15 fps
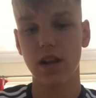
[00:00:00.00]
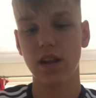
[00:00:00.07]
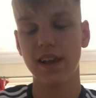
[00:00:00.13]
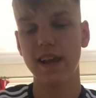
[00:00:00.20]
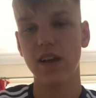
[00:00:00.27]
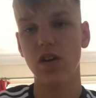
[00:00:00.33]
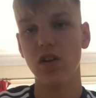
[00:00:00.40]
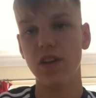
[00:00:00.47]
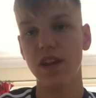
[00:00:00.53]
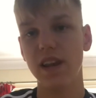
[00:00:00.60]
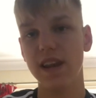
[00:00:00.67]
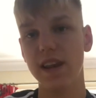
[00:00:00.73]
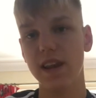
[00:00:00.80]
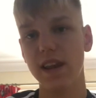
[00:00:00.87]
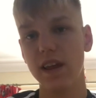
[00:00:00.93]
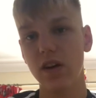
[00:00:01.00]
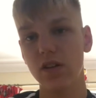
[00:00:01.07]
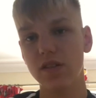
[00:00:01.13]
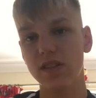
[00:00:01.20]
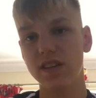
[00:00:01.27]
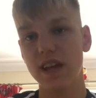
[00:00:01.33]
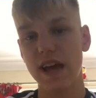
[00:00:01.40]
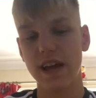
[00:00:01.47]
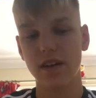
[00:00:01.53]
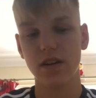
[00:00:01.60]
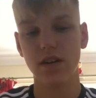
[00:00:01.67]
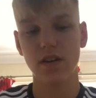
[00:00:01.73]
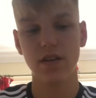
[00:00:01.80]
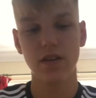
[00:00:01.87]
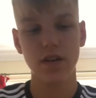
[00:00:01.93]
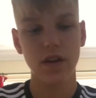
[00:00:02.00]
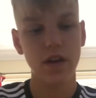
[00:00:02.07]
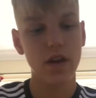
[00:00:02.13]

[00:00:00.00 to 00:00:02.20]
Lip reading: Lyon and Lyon 2nd